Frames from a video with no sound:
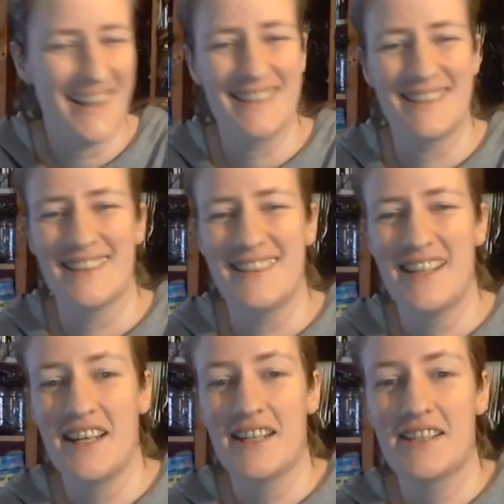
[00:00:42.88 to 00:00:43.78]
I did.
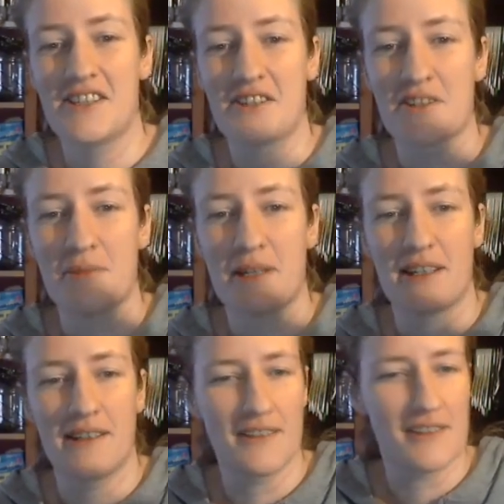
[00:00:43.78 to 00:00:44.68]
Cheers, big
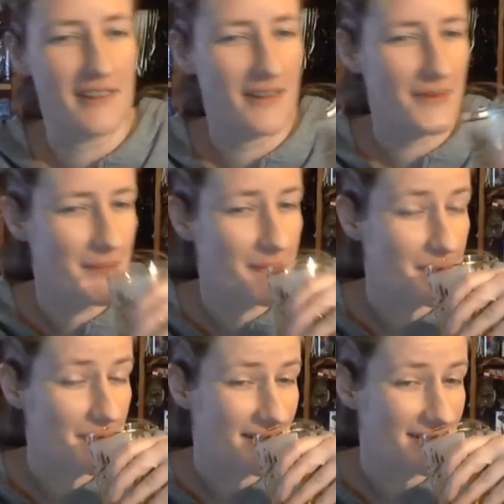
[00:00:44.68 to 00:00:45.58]
ears.
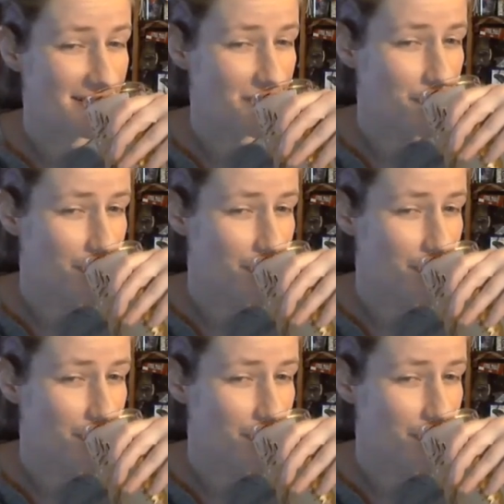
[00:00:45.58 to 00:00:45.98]
I did.